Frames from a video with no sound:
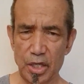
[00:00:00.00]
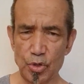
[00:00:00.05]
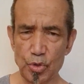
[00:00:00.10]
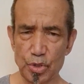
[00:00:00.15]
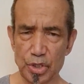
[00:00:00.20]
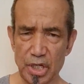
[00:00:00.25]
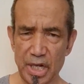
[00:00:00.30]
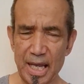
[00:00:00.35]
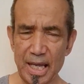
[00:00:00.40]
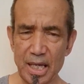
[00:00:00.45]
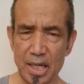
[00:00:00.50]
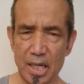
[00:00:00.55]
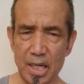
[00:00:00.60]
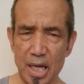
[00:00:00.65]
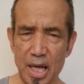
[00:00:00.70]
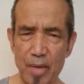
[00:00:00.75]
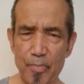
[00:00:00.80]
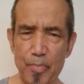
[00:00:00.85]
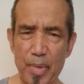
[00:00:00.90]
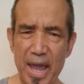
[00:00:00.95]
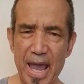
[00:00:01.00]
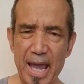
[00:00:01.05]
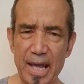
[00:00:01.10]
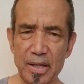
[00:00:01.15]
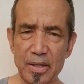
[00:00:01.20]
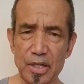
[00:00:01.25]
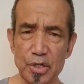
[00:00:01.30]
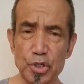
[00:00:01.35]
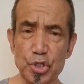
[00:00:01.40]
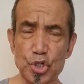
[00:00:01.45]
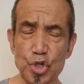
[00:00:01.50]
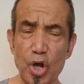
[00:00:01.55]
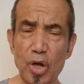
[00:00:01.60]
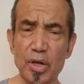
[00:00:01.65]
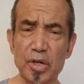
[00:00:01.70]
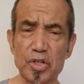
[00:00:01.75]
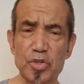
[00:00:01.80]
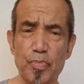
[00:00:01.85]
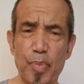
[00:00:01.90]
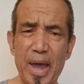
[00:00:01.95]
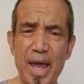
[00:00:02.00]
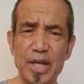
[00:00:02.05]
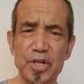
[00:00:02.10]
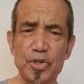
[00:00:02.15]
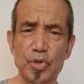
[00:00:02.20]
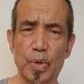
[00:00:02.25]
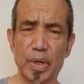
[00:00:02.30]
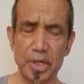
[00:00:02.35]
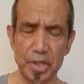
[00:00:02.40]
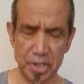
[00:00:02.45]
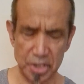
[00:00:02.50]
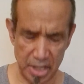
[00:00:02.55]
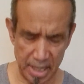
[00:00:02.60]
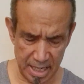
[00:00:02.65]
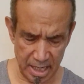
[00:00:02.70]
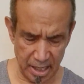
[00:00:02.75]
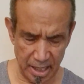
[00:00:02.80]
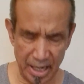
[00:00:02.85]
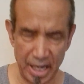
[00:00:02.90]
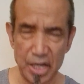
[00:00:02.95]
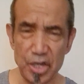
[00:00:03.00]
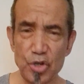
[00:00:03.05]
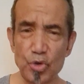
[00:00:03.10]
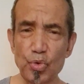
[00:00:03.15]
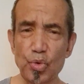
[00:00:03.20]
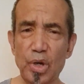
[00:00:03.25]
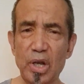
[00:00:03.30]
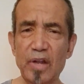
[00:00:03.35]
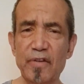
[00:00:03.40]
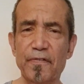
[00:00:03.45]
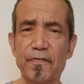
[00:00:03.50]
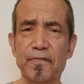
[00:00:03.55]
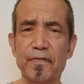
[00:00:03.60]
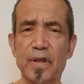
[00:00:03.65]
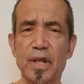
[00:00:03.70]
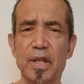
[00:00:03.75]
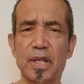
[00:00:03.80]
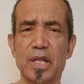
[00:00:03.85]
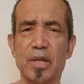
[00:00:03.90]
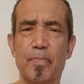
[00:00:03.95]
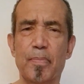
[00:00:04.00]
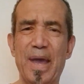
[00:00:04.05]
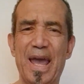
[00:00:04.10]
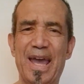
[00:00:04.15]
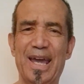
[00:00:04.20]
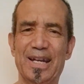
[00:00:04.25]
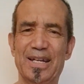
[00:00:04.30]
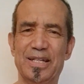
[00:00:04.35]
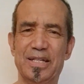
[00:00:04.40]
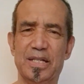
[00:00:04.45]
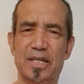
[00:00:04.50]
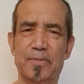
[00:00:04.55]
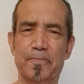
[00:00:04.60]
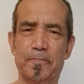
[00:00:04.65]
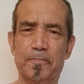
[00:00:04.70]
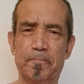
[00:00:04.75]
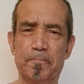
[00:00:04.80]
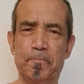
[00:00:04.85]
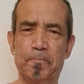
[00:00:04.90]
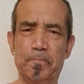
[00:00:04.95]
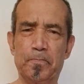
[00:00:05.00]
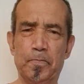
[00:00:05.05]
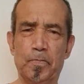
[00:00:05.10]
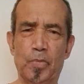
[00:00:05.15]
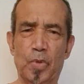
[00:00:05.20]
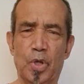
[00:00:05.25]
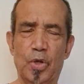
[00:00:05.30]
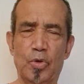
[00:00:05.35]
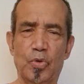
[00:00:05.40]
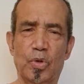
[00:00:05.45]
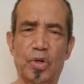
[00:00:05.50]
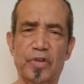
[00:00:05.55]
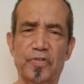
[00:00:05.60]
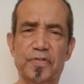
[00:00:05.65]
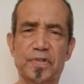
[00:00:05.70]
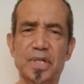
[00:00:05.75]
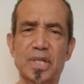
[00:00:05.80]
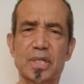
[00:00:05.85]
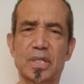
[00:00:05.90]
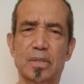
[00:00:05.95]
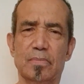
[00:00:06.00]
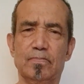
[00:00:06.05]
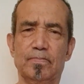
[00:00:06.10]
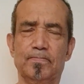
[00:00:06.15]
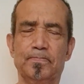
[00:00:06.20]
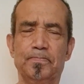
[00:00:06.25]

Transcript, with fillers: you take a band, the strongest band you can take, and you lift the band. You lift it,